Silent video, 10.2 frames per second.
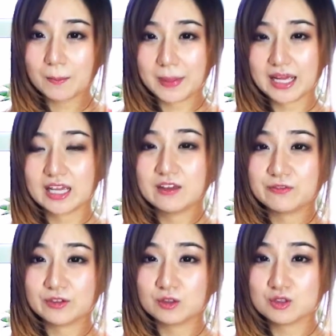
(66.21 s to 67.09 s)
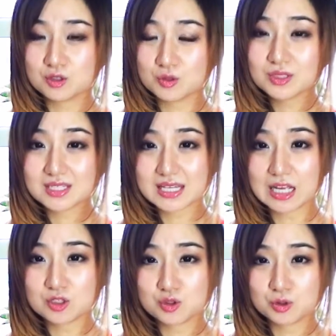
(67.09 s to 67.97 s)
But if you do
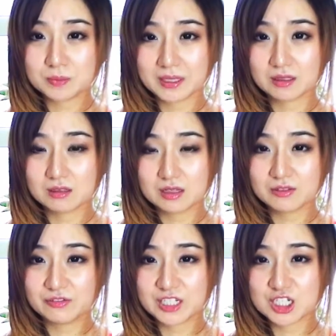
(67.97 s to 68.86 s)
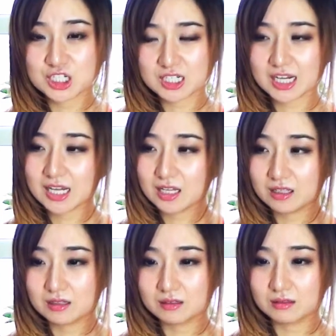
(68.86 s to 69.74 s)
decide to pickle the fish
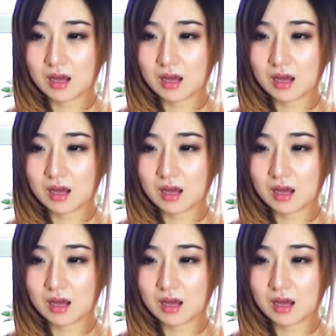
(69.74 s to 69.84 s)
in